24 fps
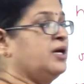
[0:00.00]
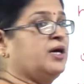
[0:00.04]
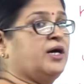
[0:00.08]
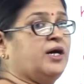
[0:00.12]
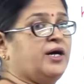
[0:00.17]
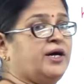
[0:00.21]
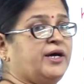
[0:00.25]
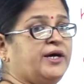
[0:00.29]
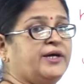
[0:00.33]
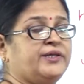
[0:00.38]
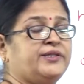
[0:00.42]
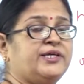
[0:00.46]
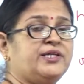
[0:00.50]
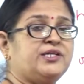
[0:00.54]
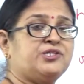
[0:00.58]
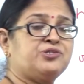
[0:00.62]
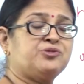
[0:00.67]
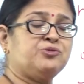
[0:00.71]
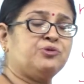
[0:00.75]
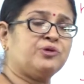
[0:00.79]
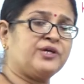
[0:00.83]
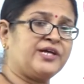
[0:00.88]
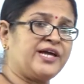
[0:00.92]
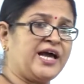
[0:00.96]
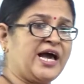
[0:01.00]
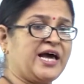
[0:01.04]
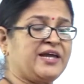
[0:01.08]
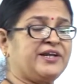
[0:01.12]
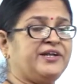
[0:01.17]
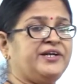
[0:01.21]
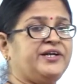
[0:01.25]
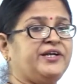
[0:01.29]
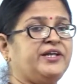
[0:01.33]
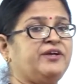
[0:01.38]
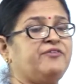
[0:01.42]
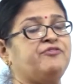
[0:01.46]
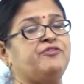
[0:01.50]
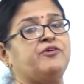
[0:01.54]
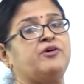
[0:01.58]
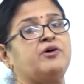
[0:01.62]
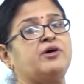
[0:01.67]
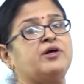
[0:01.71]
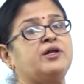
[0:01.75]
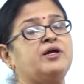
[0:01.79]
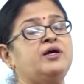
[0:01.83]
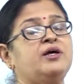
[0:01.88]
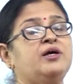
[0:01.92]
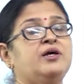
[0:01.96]
uh, there is no guarantee
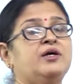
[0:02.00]
for